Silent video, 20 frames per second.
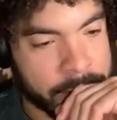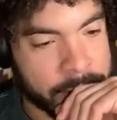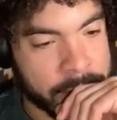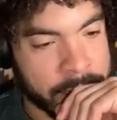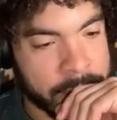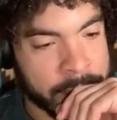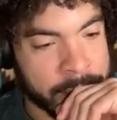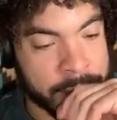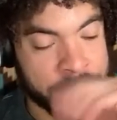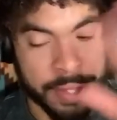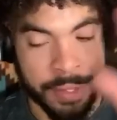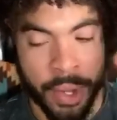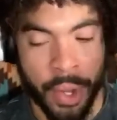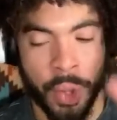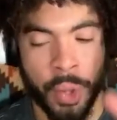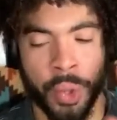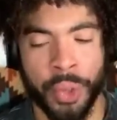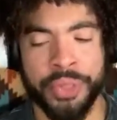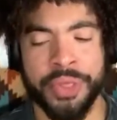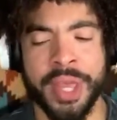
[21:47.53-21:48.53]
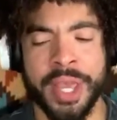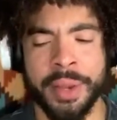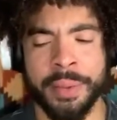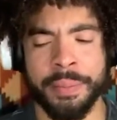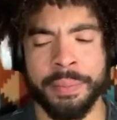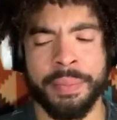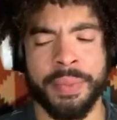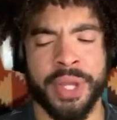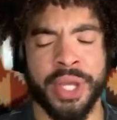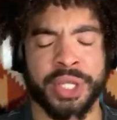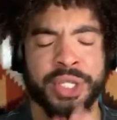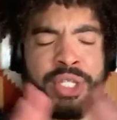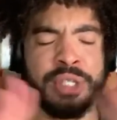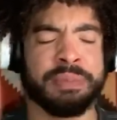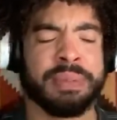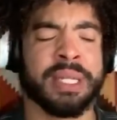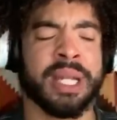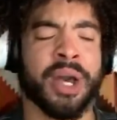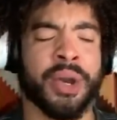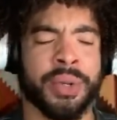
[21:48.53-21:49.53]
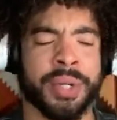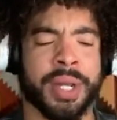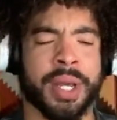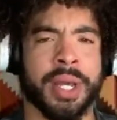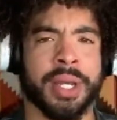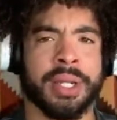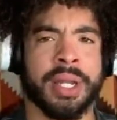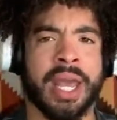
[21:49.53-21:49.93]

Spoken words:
the whole thing exploded,